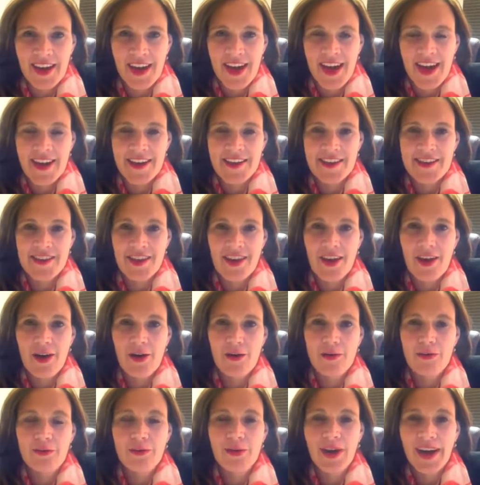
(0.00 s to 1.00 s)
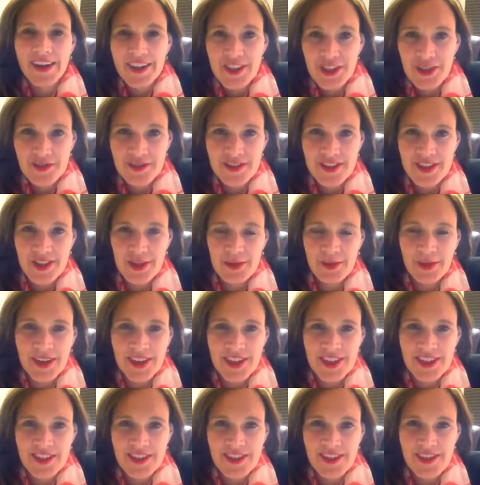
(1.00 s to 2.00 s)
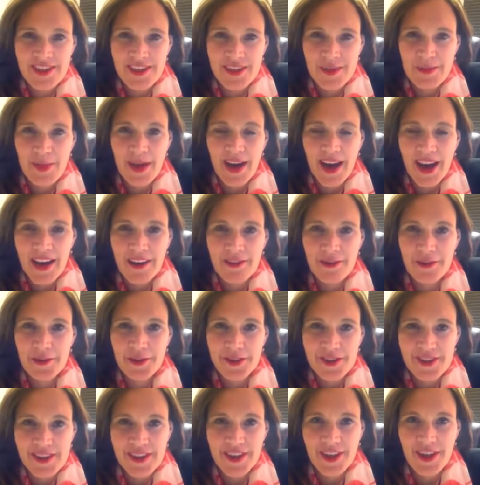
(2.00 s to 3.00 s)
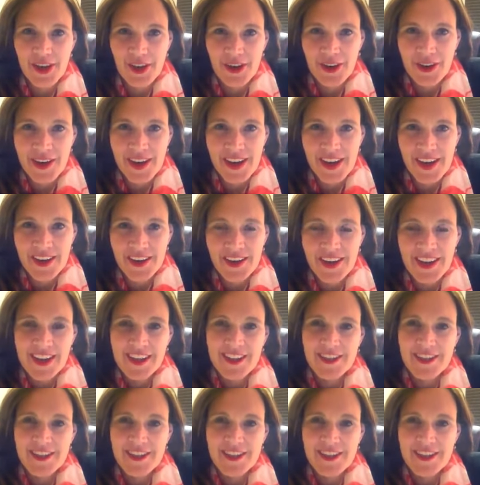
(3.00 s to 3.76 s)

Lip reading: and a whole range of situations that this behaviour is occurring in.